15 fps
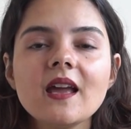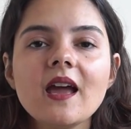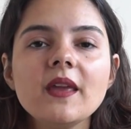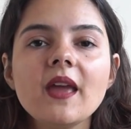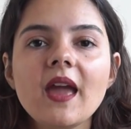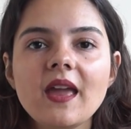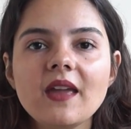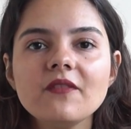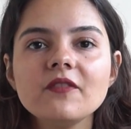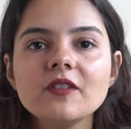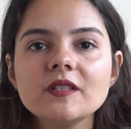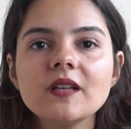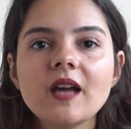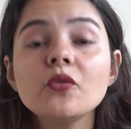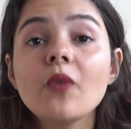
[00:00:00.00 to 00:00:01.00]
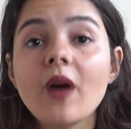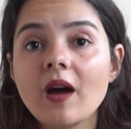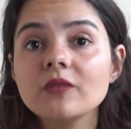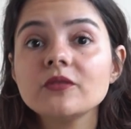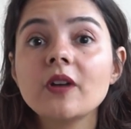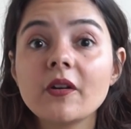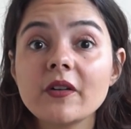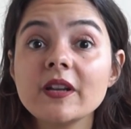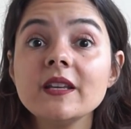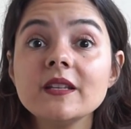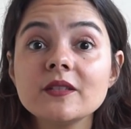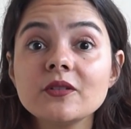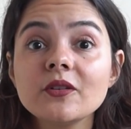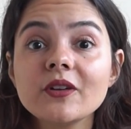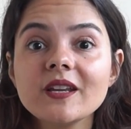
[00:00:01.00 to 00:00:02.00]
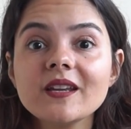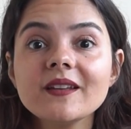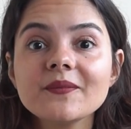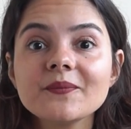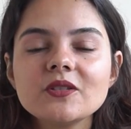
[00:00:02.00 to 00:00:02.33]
behaved throughout our history.